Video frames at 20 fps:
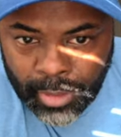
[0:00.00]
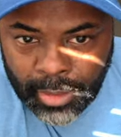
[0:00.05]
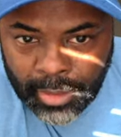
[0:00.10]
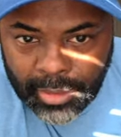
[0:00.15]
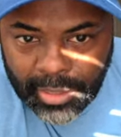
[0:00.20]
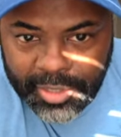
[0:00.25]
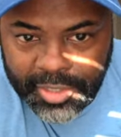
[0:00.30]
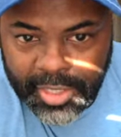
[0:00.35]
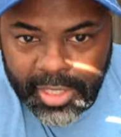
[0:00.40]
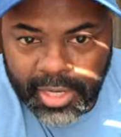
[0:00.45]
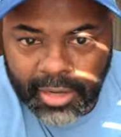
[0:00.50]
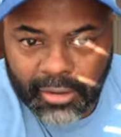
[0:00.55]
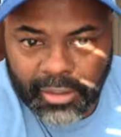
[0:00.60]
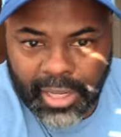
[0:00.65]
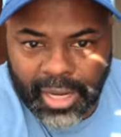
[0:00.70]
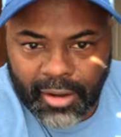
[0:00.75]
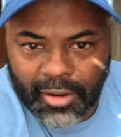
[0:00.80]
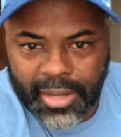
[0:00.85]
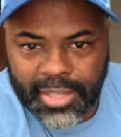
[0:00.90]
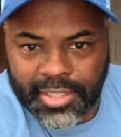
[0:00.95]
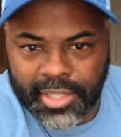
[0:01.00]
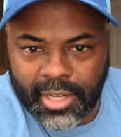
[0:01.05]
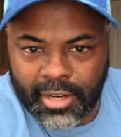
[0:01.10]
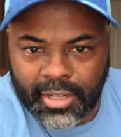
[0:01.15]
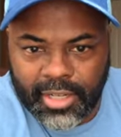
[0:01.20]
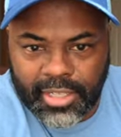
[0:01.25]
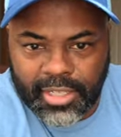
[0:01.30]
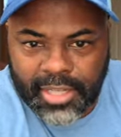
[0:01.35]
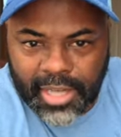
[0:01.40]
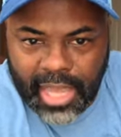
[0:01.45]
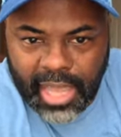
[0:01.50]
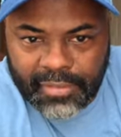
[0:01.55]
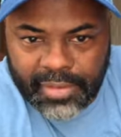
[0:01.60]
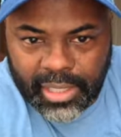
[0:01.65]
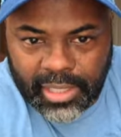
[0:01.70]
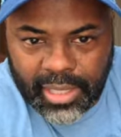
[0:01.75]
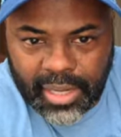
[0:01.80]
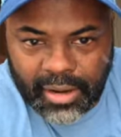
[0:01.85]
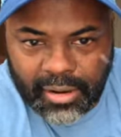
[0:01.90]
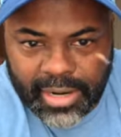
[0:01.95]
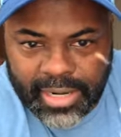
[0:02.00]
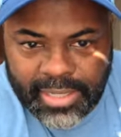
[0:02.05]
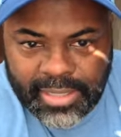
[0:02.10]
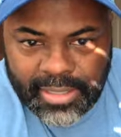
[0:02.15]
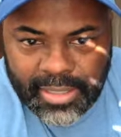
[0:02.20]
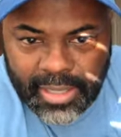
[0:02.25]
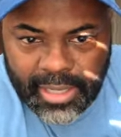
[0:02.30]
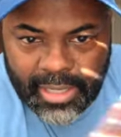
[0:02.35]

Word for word: Let's see here. Larry's here. Good to have you, Larry.